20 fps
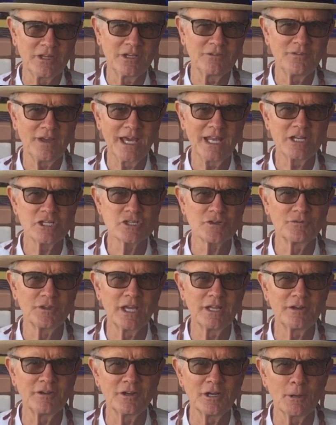the advantage of
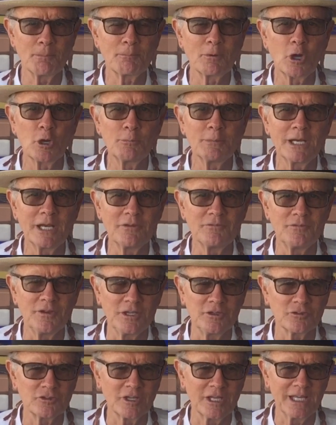getting a permanent
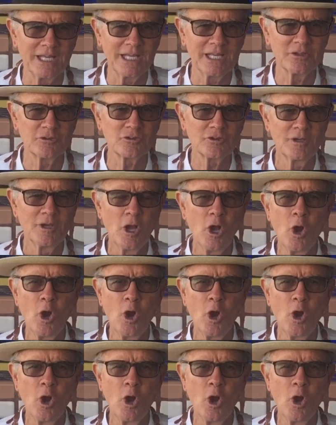visa is